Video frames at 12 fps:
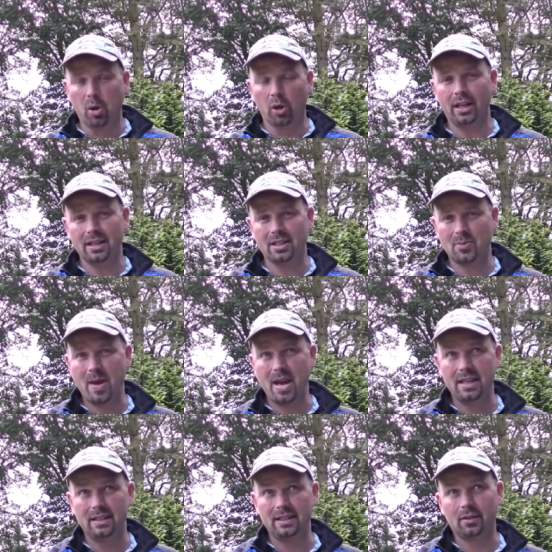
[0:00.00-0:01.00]
but I
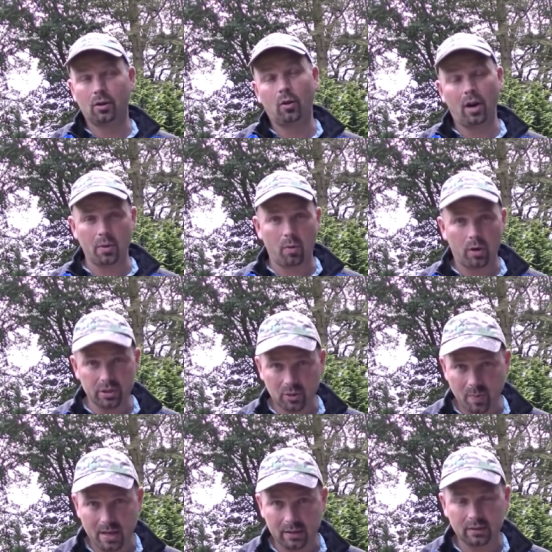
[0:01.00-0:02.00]
spend, or I was
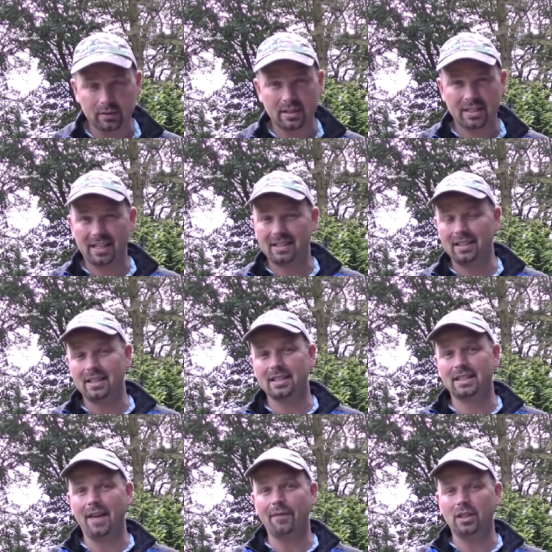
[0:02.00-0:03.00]
spending, 60 to
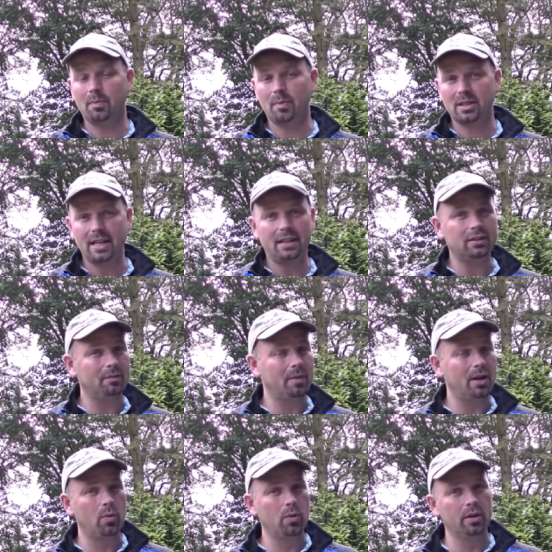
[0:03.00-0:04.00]
70% of
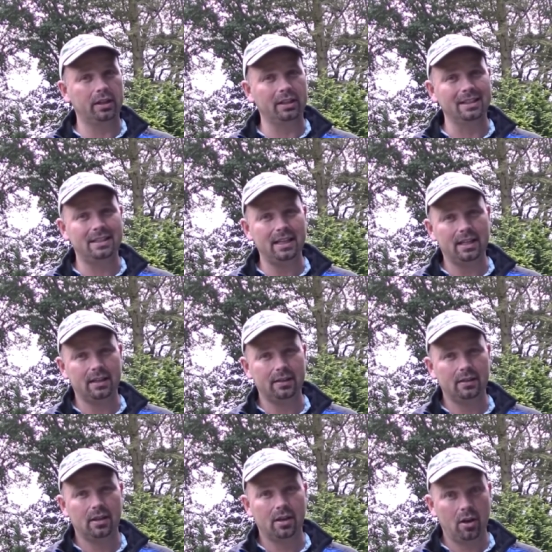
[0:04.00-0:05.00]
my work and day
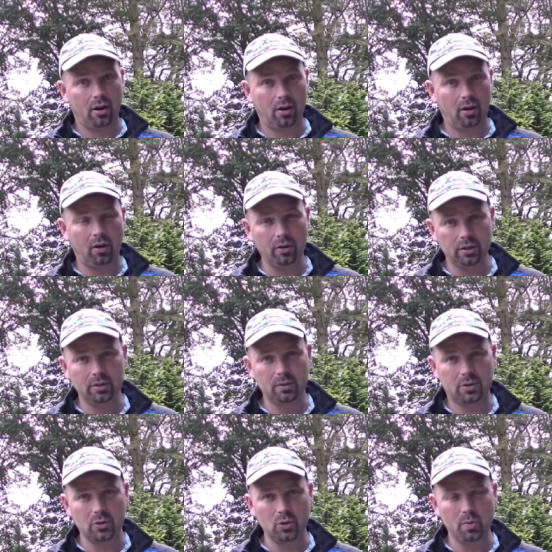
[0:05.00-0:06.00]
on
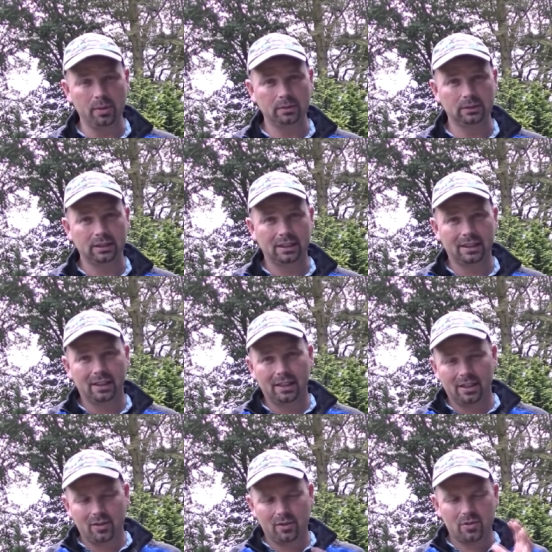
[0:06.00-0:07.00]
YouTube,
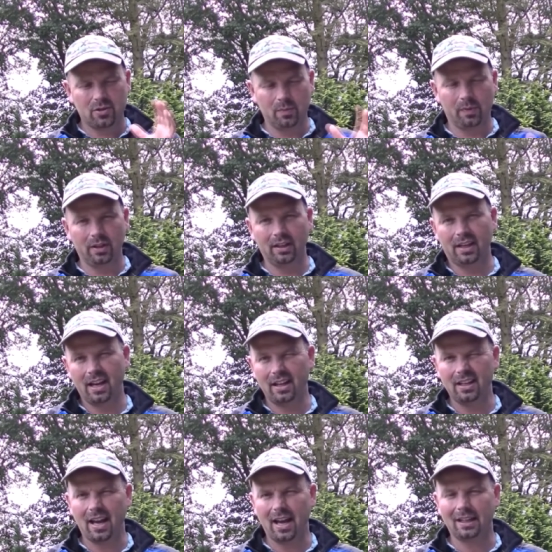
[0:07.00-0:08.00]
something
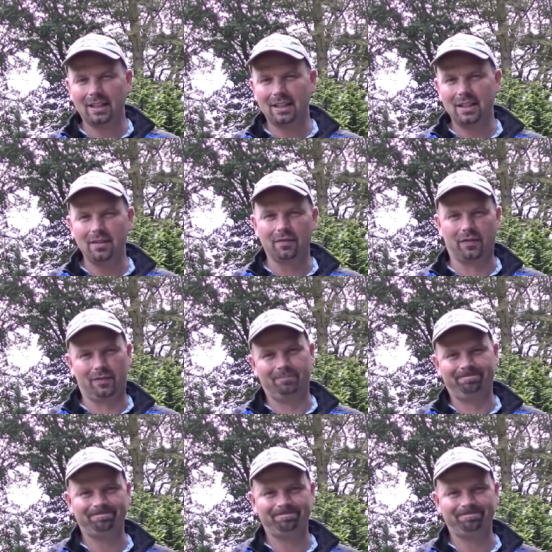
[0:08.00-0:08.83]
kind of had to give.